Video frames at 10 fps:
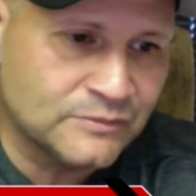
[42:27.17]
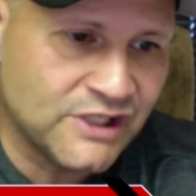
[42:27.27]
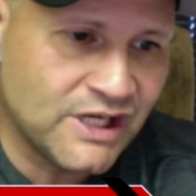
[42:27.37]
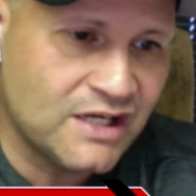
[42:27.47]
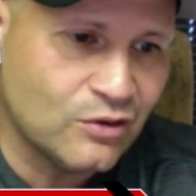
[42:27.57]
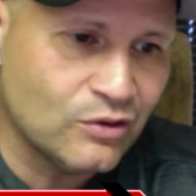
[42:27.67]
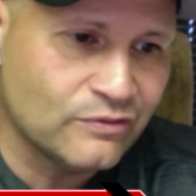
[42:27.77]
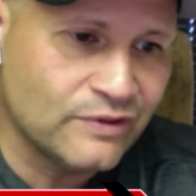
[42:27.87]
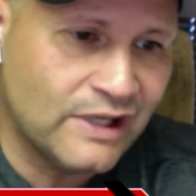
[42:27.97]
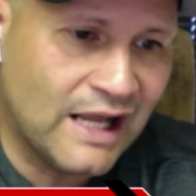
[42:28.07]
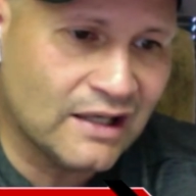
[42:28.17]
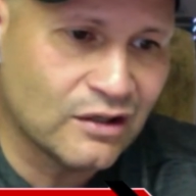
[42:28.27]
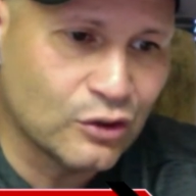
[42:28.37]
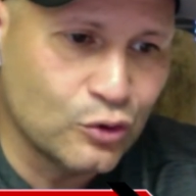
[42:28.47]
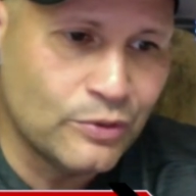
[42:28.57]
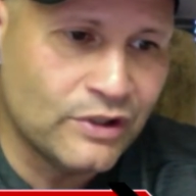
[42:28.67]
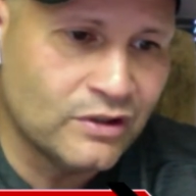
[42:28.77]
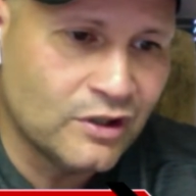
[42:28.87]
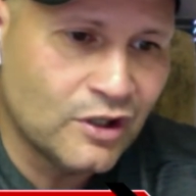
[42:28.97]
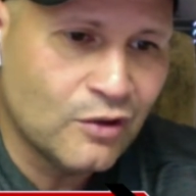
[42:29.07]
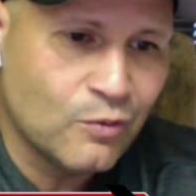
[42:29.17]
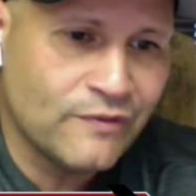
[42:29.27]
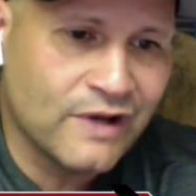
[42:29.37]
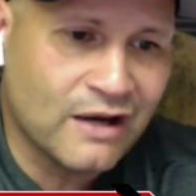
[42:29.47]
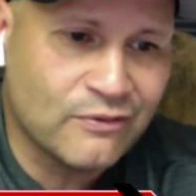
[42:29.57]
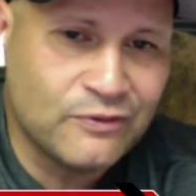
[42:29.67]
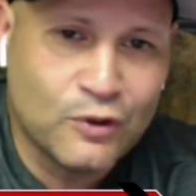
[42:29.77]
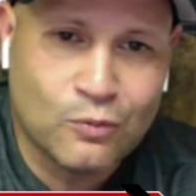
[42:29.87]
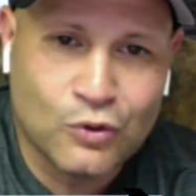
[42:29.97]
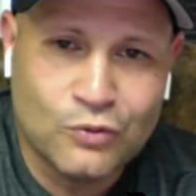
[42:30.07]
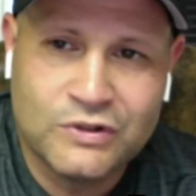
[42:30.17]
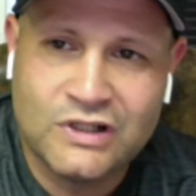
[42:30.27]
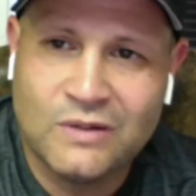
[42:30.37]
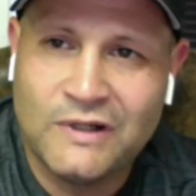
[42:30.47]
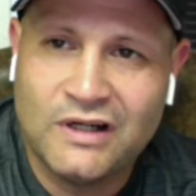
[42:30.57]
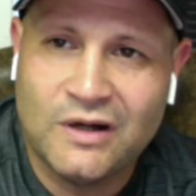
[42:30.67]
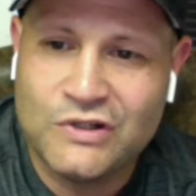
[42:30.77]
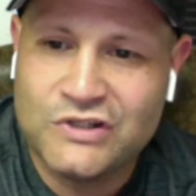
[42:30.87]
take on Ven-Allen Lubin. We've got a film room coming up.